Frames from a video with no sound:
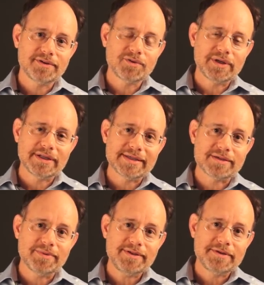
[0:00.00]
Queen
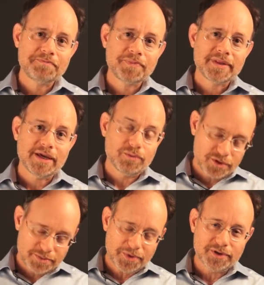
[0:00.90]
Elizabeth and
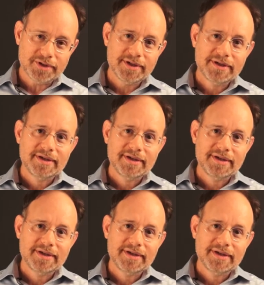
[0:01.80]
was spurned,